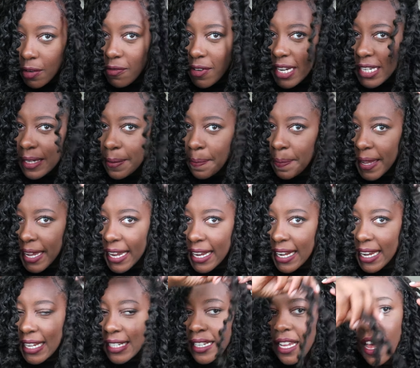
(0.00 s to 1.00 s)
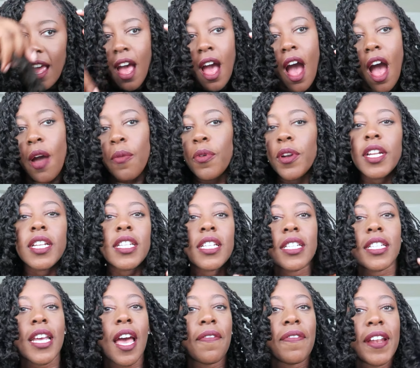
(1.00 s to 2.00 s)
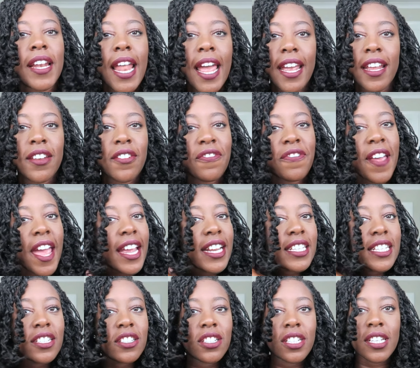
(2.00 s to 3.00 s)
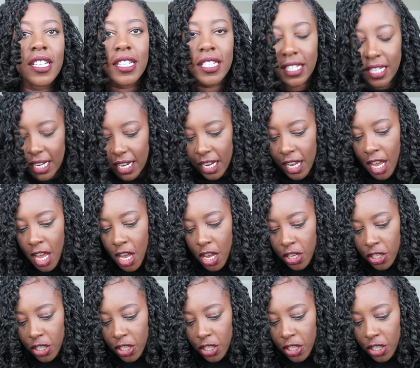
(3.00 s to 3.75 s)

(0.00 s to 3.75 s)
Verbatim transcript: Reason being is I wanted it to have a layered effect, as you can see.